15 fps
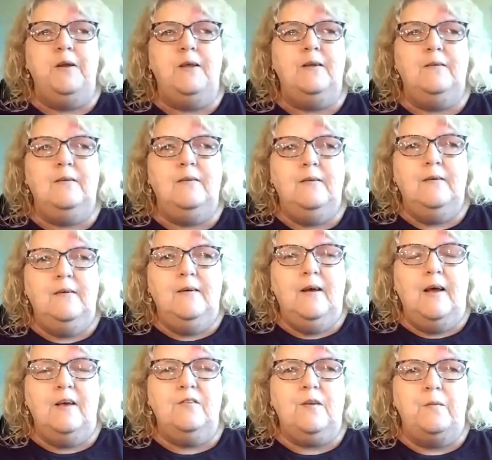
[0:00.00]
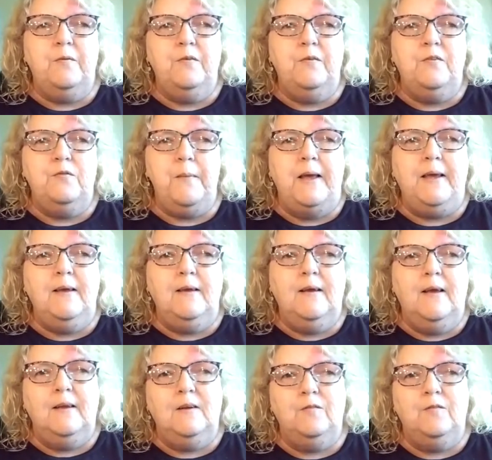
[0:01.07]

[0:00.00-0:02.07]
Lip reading: it as I was making it.